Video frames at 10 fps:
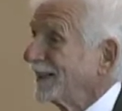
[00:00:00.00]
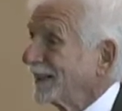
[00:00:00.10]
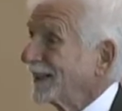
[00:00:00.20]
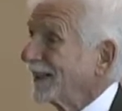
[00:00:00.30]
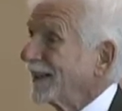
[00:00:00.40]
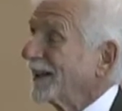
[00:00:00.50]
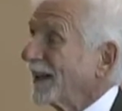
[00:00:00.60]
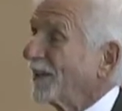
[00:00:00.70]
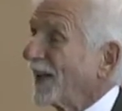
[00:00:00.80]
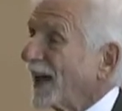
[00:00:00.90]
Uh, and,
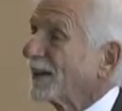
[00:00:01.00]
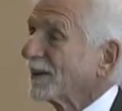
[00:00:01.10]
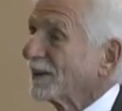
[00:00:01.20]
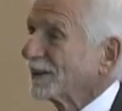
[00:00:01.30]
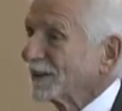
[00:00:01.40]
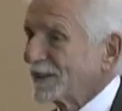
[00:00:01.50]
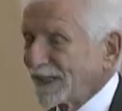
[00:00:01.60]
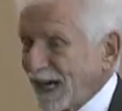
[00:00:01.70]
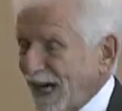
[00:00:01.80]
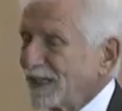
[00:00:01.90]
and that
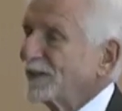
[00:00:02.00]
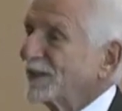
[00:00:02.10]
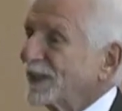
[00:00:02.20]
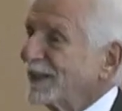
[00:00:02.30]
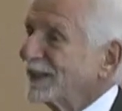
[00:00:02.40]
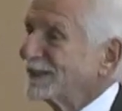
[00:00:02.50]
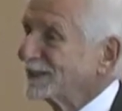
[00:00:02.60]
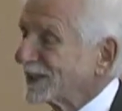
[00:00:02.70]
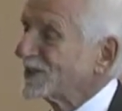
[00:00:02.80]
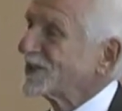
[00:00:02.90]
kind of thing
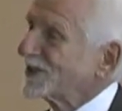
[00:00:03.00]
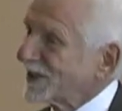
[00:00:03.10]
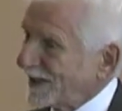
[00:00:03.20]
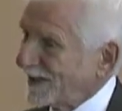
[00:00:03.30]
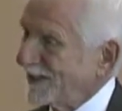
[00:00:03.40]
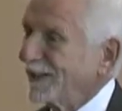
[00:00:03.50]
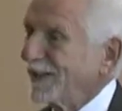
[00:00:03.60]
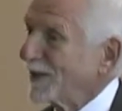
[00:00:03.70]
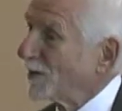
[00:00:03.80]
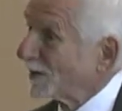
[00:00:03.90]
exists today.
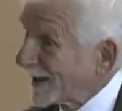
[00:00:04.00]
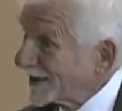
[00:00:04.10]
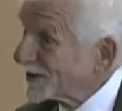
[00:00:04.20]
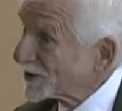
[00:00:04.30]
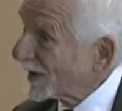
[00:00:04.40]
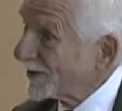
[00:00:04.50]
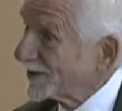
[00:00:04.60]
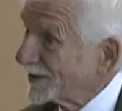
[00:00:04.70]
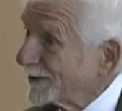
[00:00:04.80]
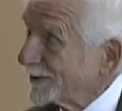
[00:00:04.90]
What I
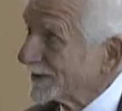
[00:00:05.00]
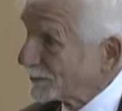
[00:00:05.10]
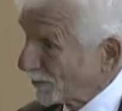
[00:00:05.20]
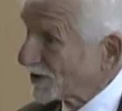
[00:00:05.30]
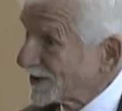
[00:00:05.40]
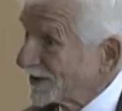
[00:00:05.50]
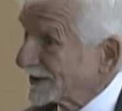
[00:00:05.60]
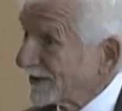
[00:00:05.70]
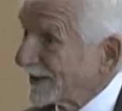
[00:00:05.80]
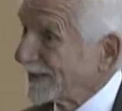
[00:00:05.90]
described to you, this personal
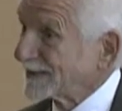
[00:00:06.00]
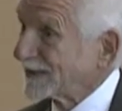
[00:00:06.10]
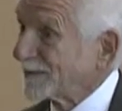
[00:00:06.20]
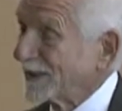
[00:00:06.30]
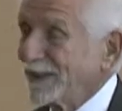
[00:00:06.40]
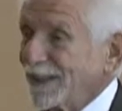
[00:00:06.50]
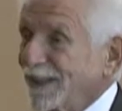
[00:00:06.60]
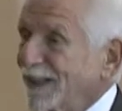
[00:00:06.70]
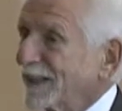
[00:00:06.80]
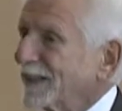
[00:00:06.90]
cell concept,
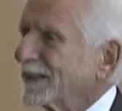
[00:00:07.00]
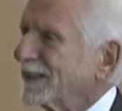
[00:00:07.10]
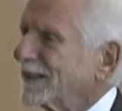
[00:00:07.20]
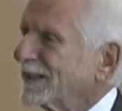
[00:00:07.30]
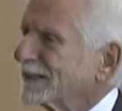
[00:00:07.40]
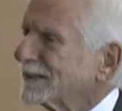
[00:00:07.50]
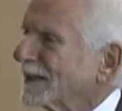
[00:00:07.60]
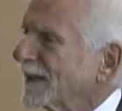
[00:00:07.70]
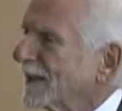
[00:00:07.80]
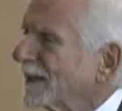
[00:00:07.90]
uh, is
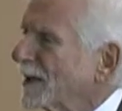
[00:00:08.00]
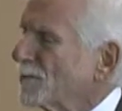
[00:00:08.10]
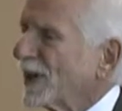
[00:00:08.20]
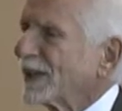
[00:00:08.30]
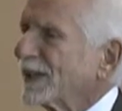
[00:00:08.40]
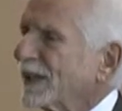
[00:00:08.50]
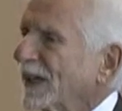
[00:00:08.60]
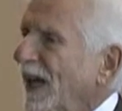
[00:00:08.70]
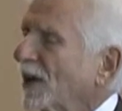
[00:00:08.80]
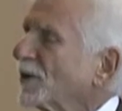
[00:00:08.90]
uh, embedded in
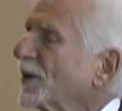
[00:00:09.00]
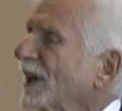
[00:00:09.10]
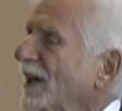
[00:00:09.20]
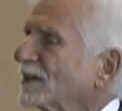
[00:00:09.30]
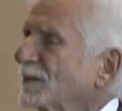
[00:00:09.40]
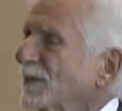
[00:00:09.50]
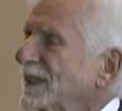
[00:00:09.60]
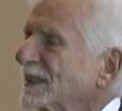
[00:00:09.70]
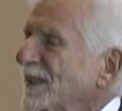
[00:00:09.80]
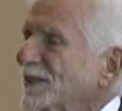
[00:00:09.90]
100,000
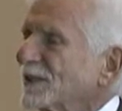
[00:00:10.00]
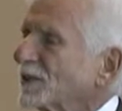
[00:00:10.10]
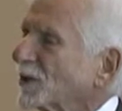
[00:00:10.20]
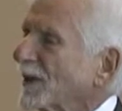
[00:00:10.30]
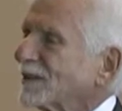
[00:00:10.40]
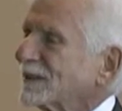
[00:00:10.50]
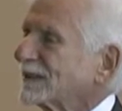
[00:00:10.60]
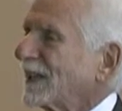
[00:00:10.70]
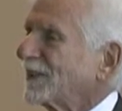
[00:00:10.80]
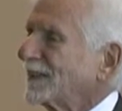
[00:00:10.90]
base stations throughout
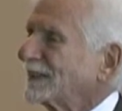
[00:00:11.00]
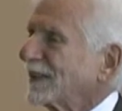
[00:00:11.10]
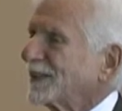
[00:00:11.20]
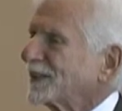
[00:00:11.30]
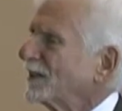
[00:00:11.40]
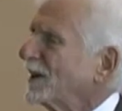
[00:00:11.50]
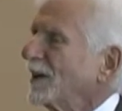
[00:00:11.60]
Southeast Asia,